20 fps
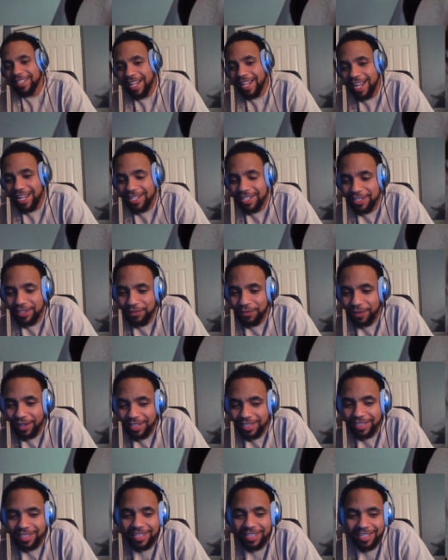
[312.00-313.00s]
how his
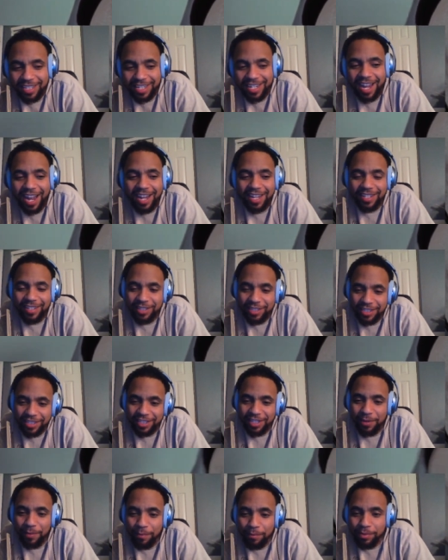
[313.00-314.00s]
face got
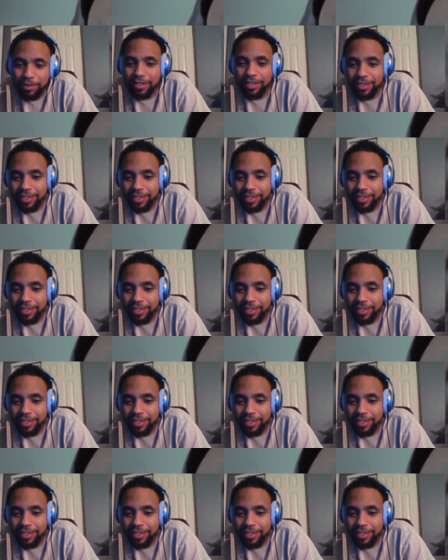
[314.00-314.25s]
bullet.